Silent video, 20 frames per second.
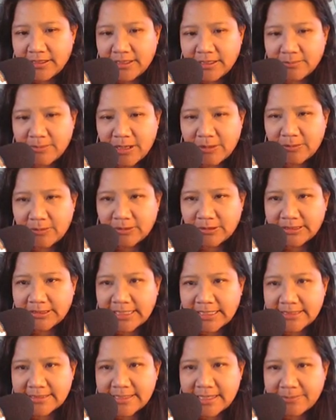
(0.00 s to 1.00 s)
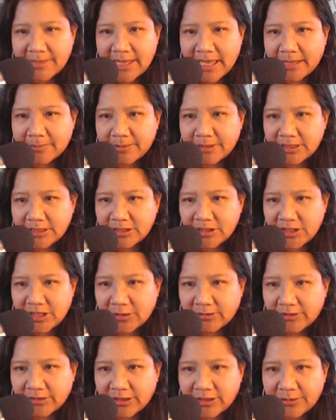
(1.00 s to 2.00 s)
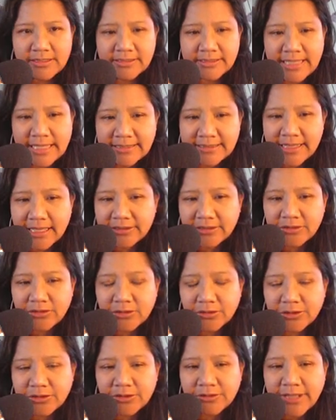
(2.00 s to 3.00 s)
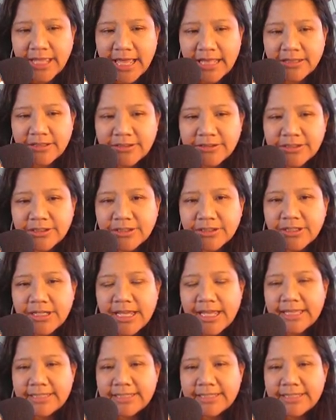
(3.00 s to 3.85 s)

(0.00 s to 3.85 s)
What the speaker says: in my Rolodex I'm happy to share with you. So that's the editorial calendar.